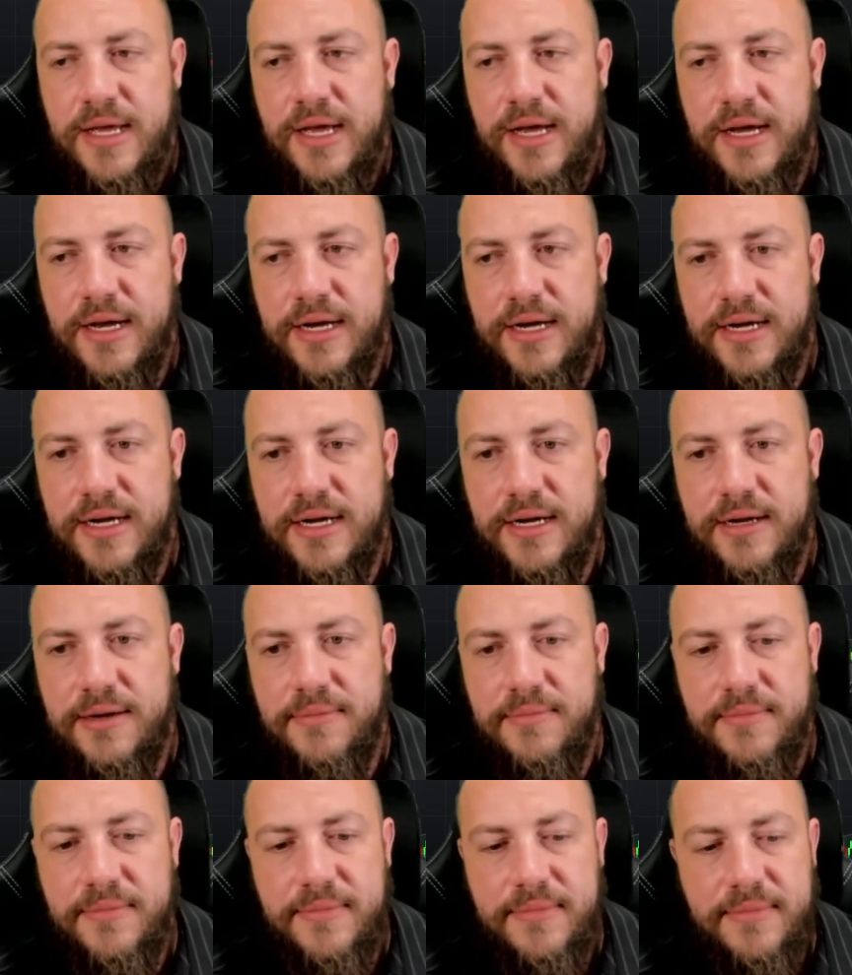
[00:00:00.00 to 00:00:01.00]

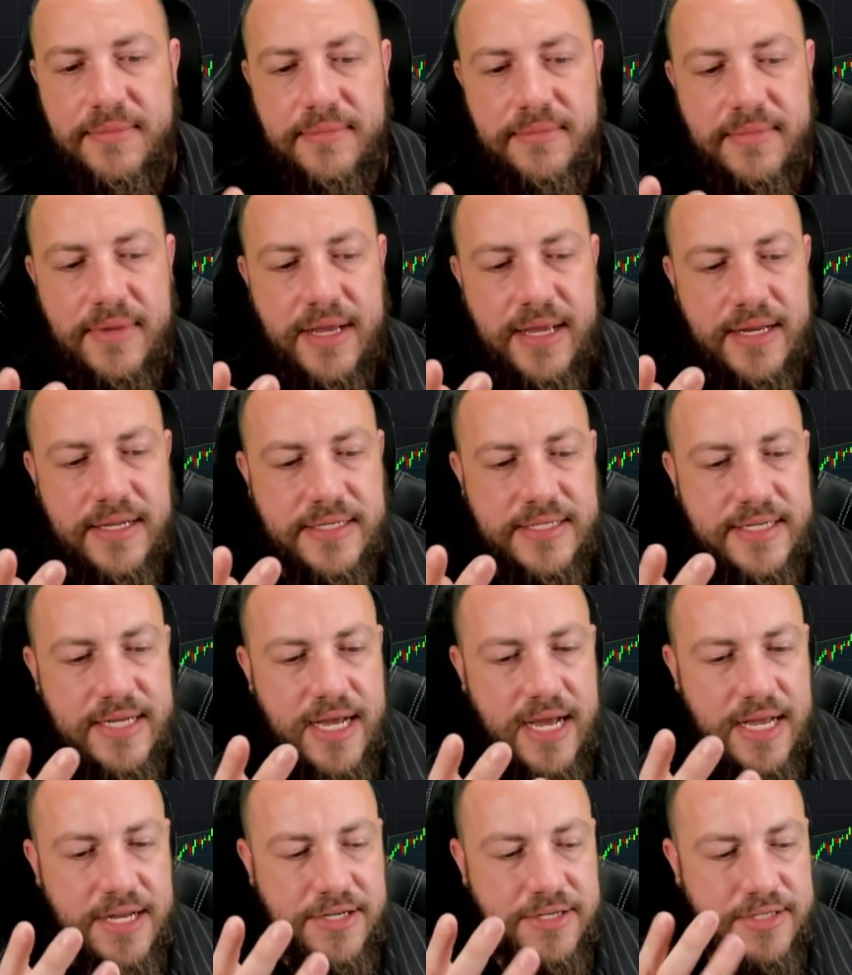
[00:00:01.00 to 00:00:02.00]
and it's
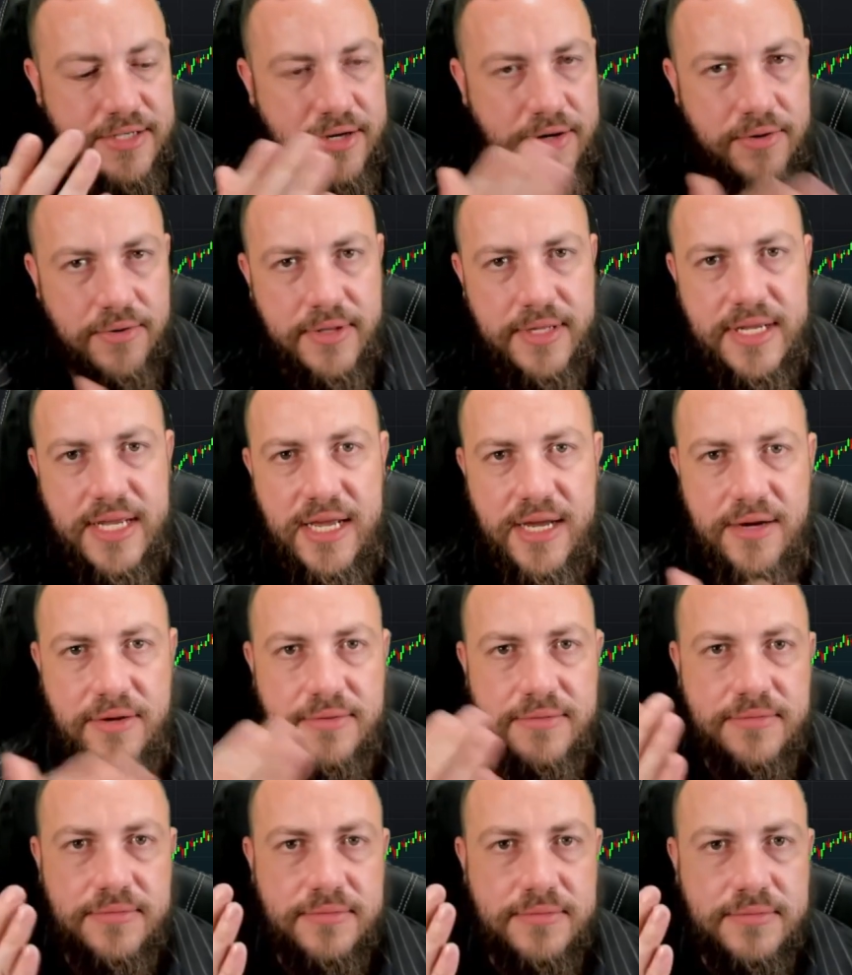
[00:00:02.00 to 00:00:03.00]
not just whole account.
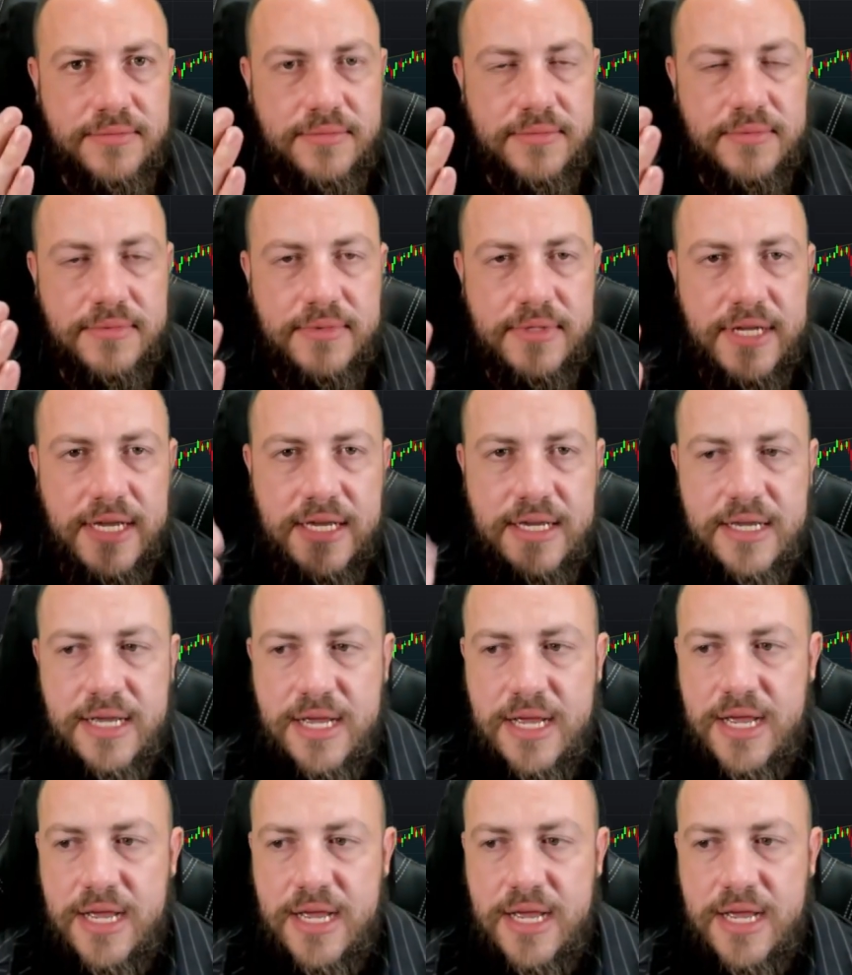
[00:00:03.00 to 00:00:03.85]
Okay,